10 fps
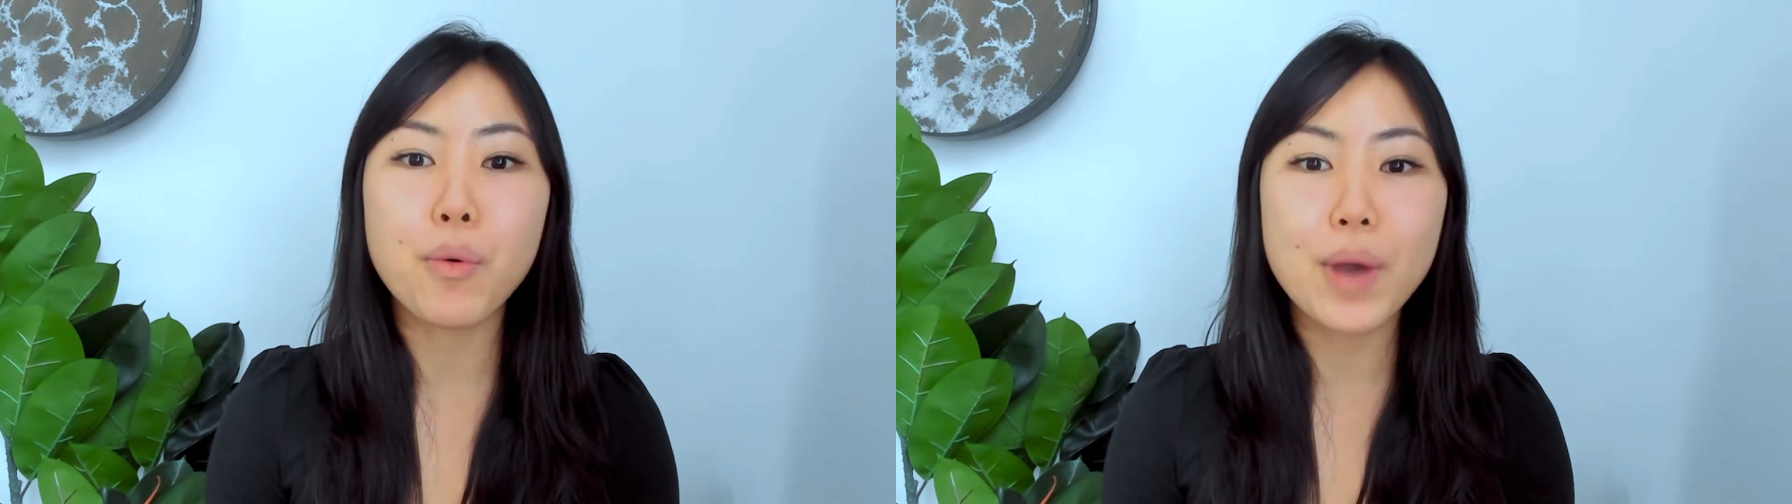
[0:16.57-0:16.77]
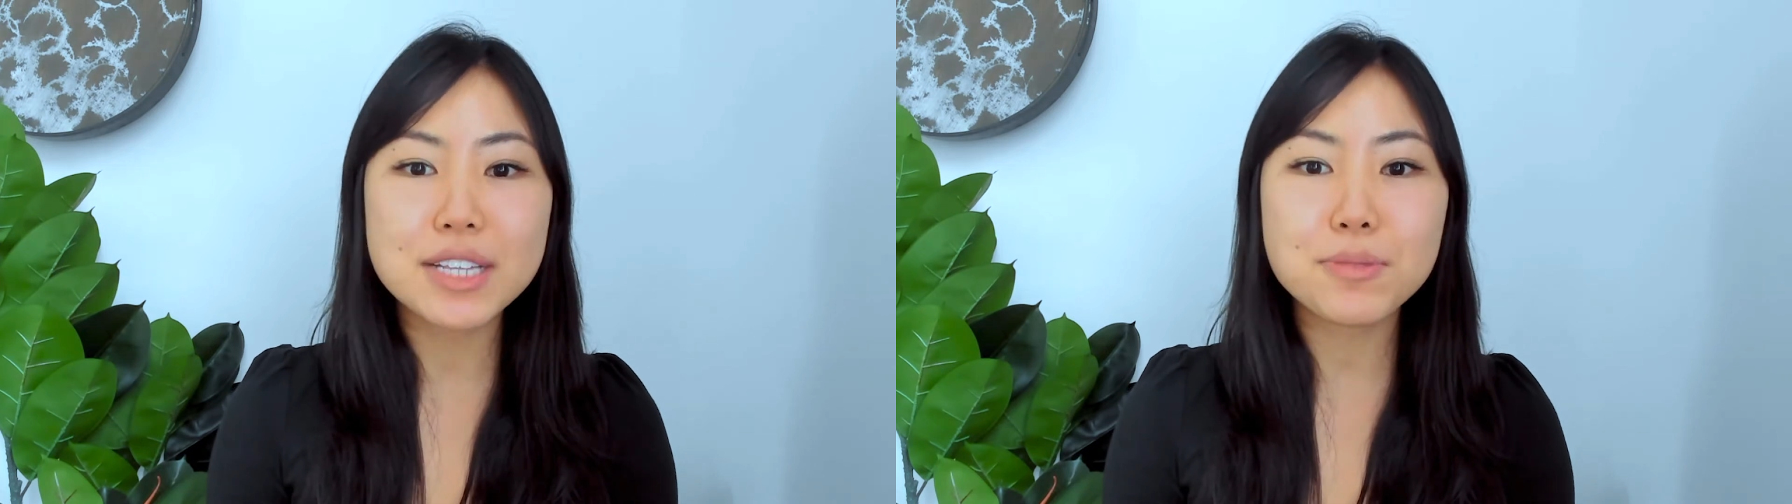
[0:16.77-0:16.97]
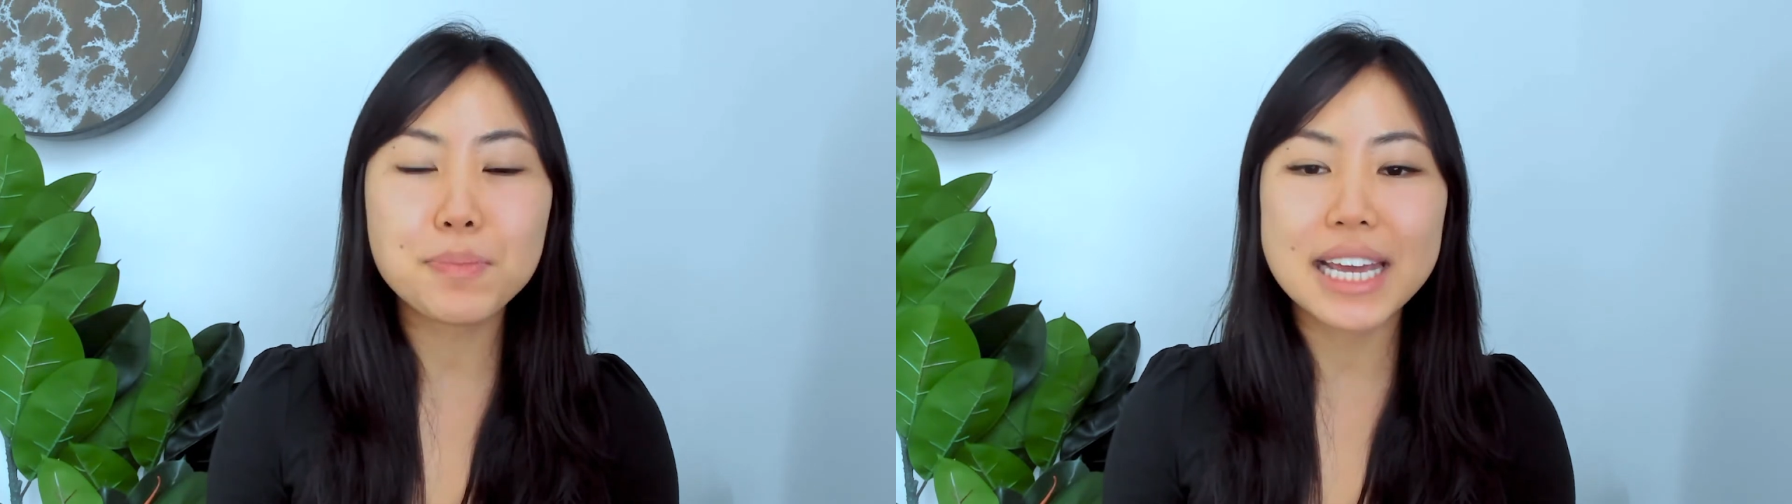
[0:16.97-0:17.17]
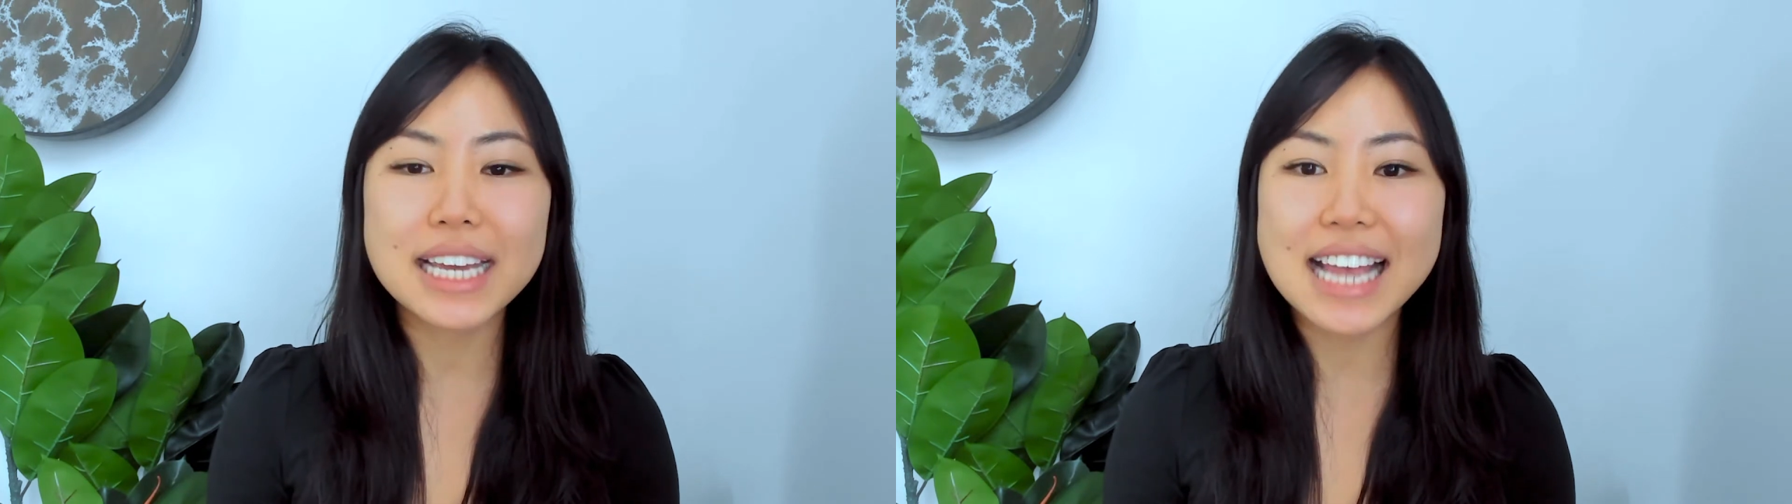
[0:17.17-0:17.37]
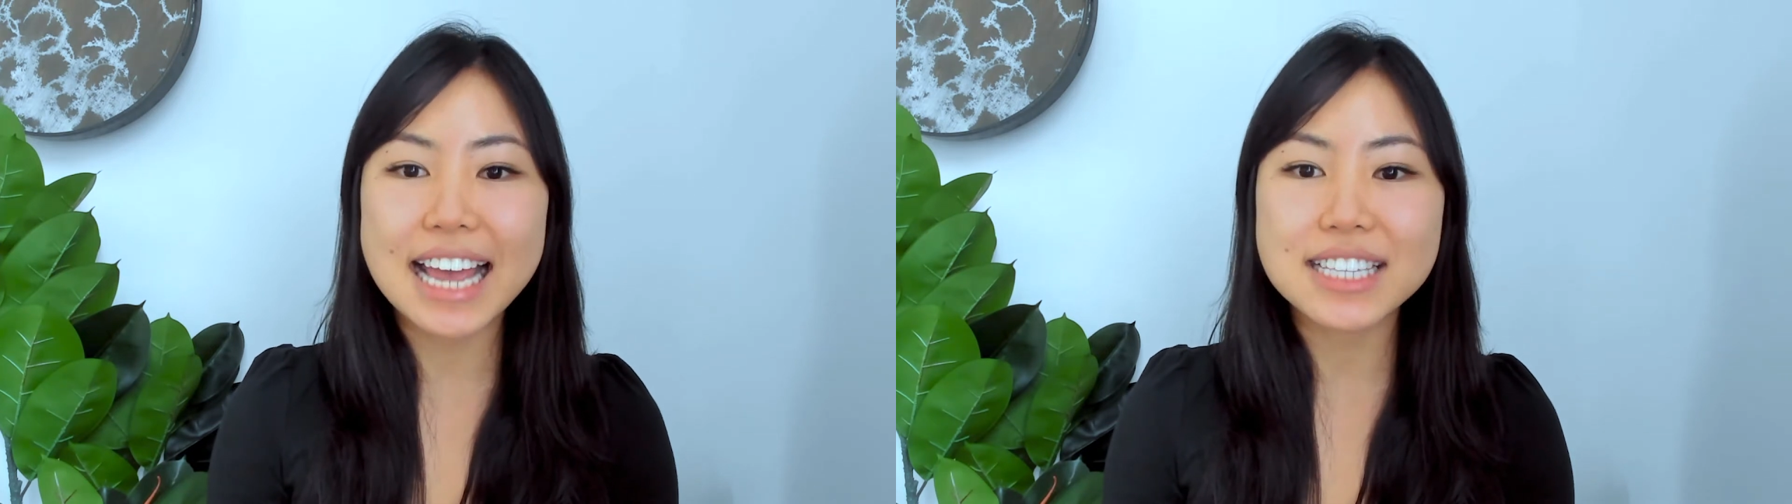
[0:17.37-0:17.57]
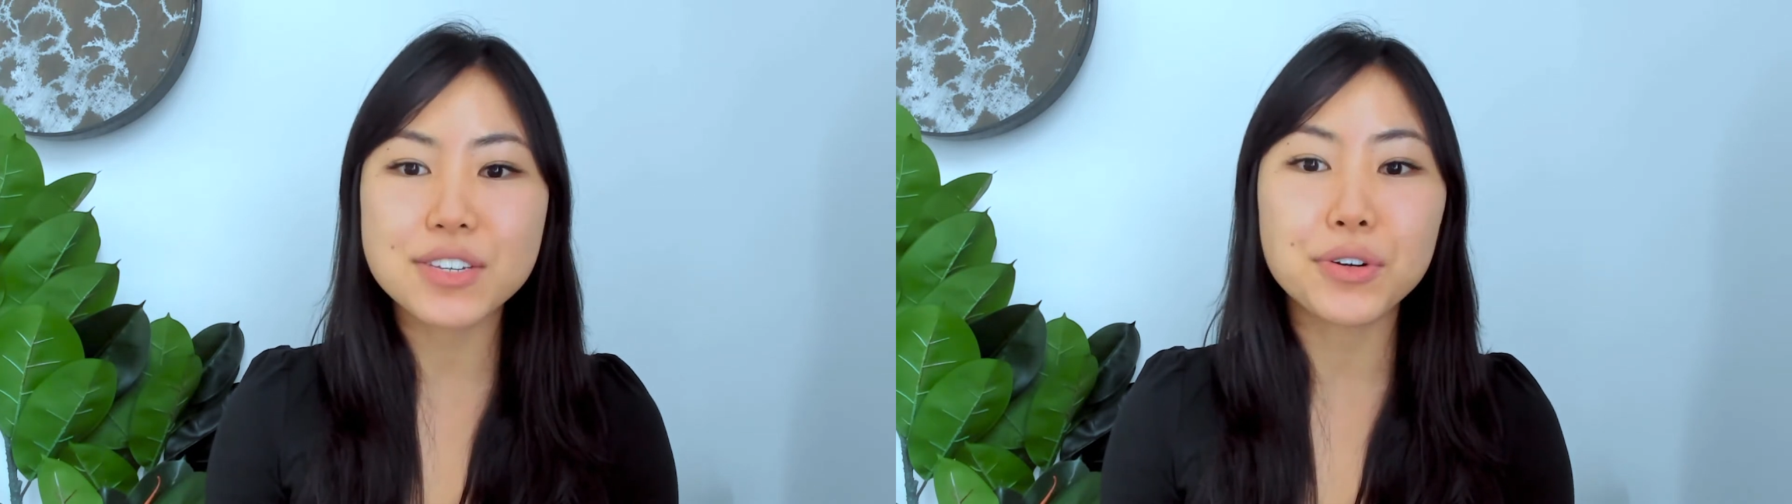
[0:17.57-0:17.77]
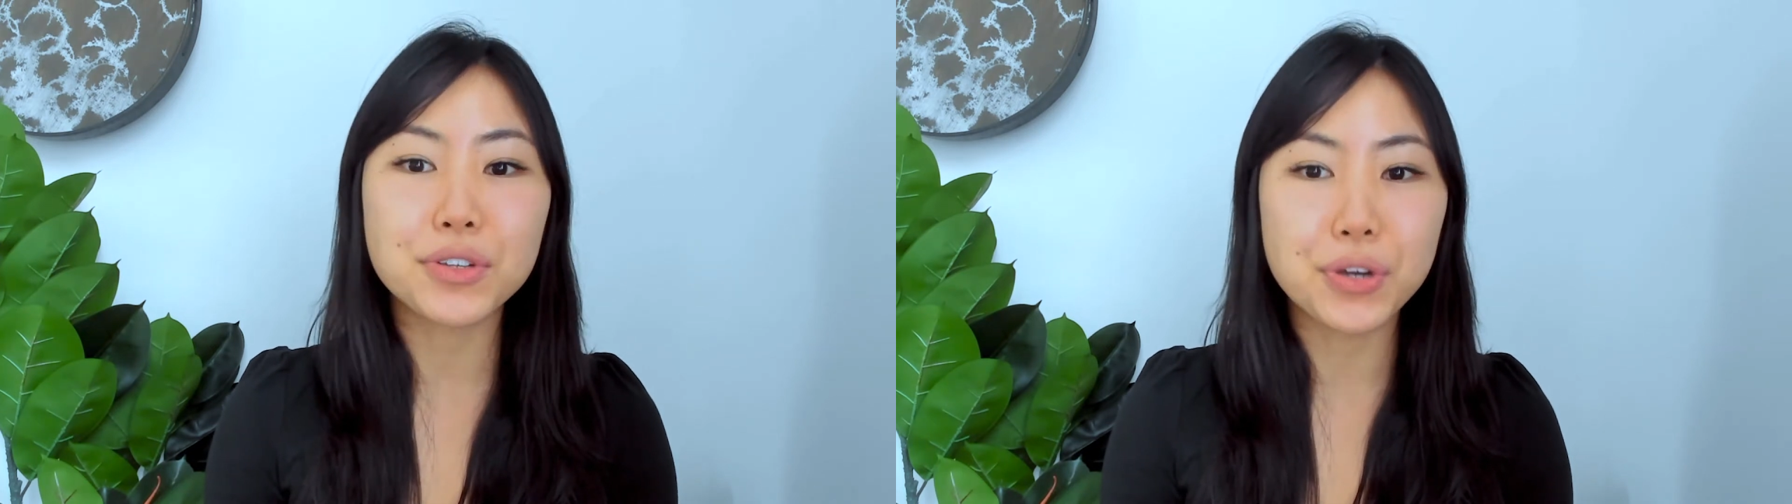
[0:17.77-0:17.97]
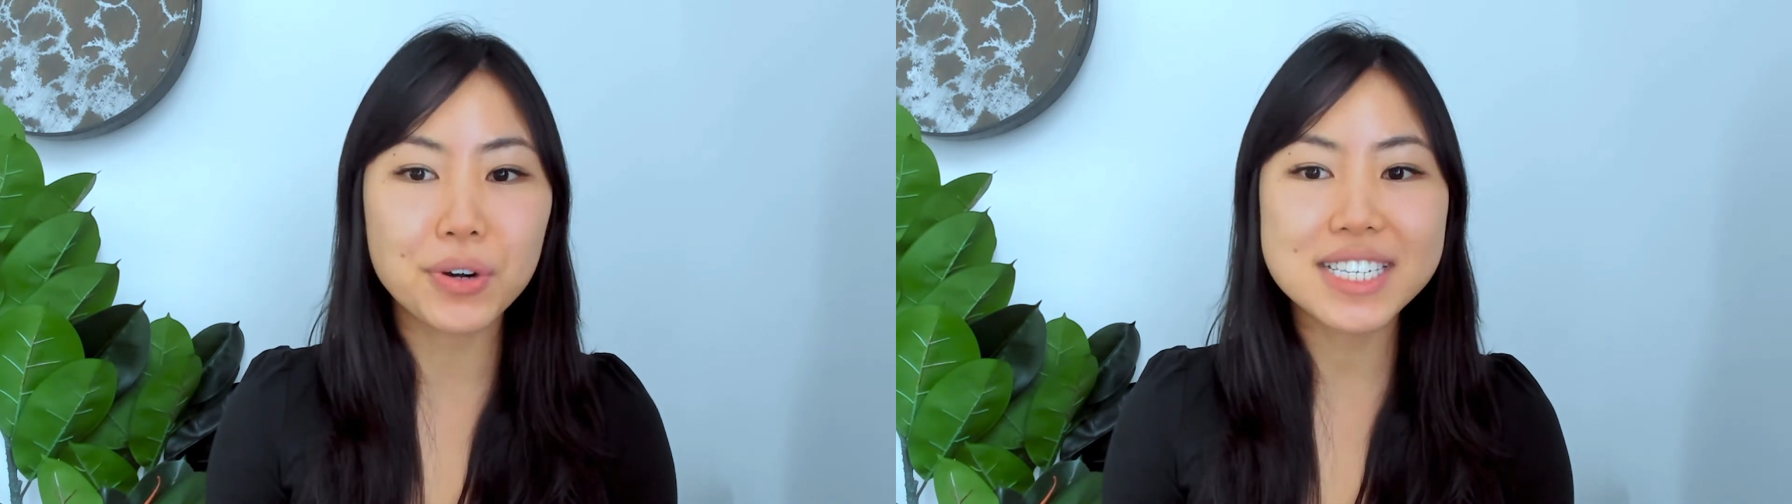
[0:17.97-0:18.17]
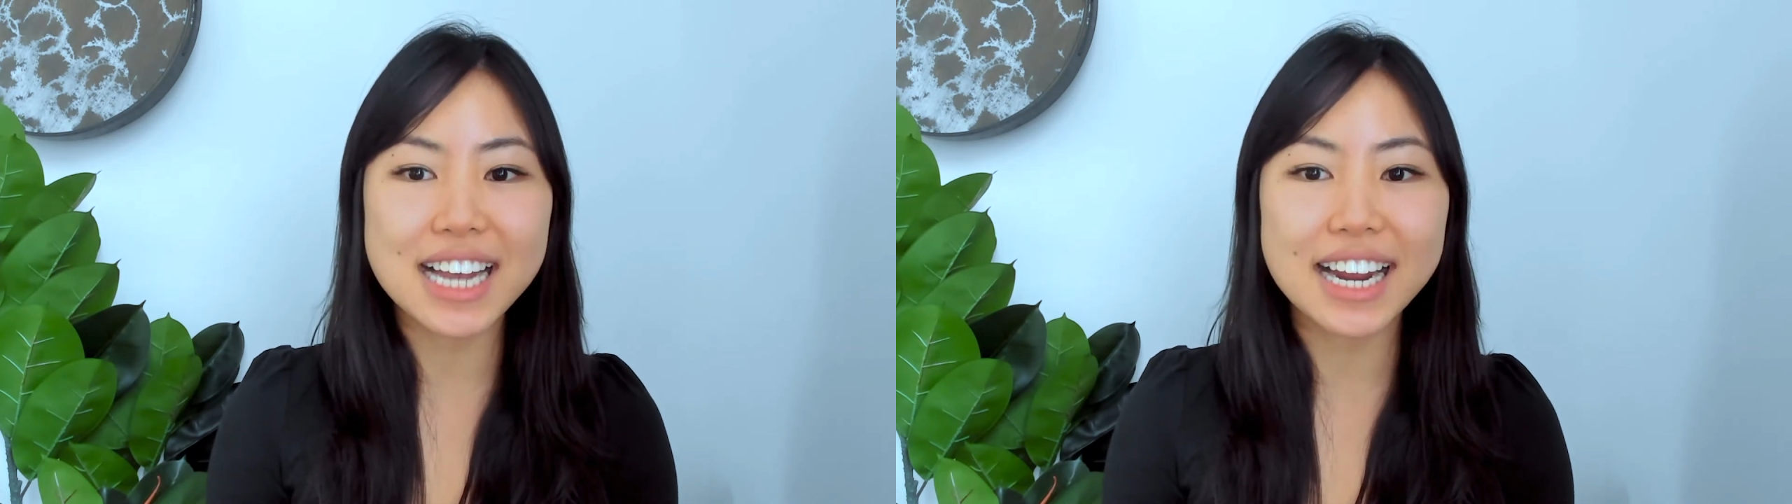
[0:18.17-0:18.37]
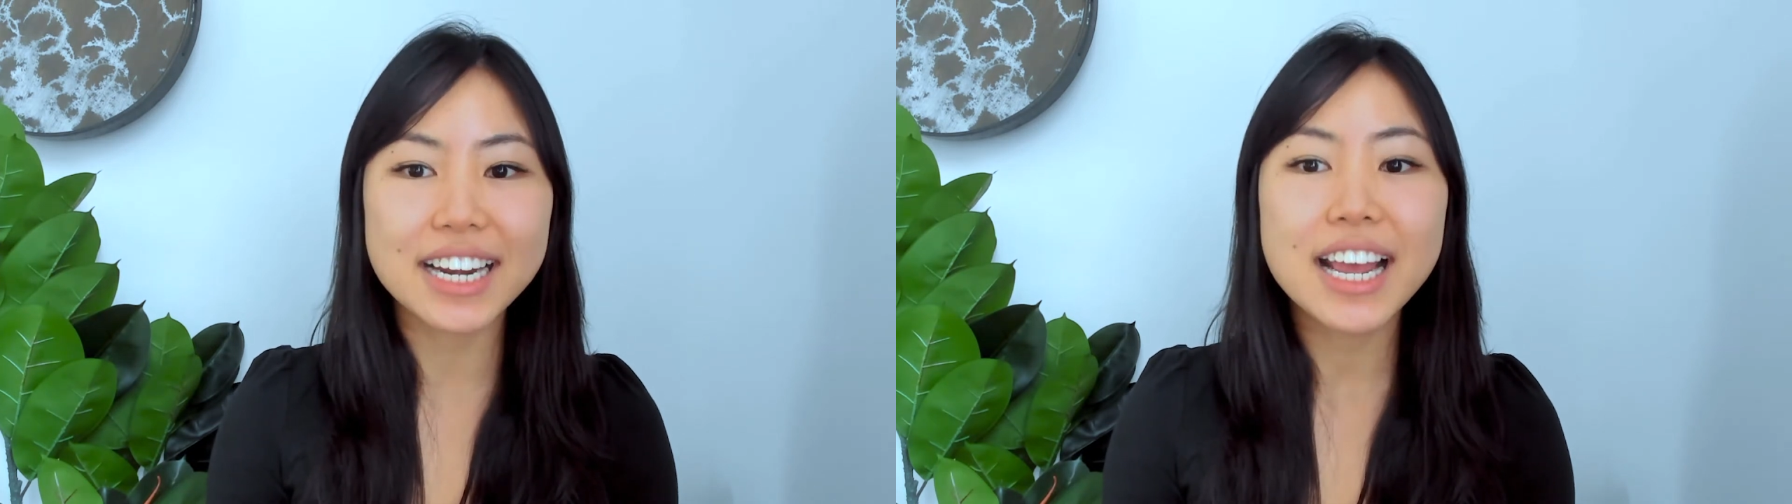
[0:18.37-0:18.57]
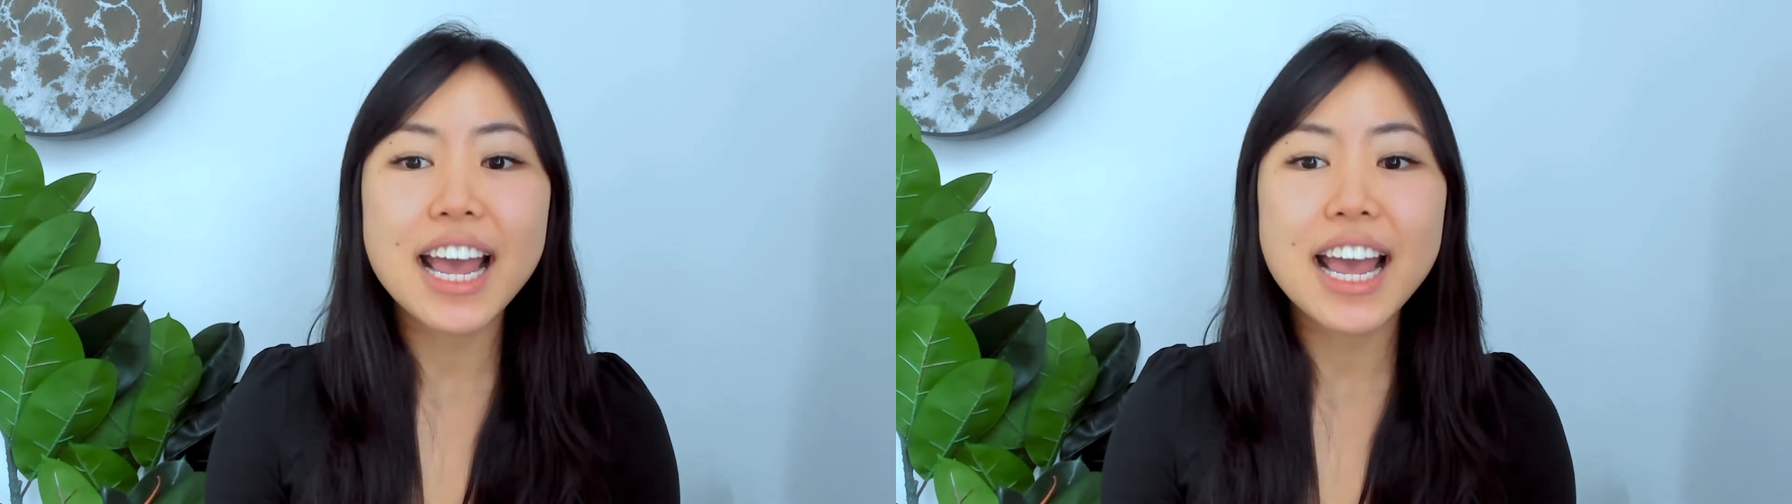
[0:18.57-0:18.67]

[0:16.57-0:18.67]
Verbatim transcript: where to place ads on your site